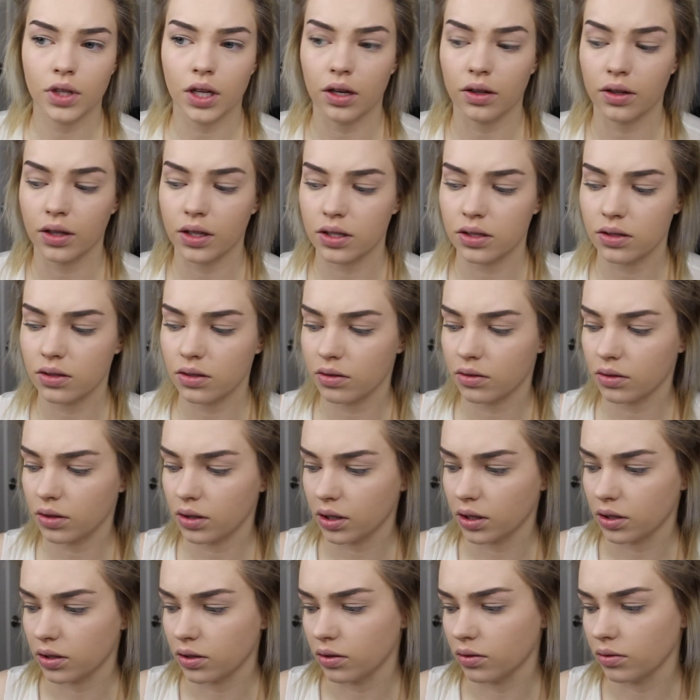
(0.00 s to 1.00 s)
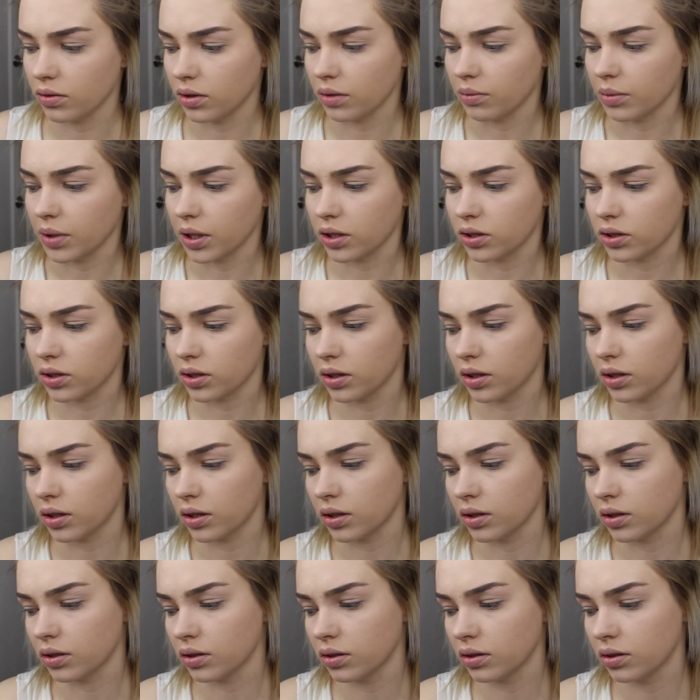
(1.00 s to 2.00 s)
Now this, you really do want to make sure,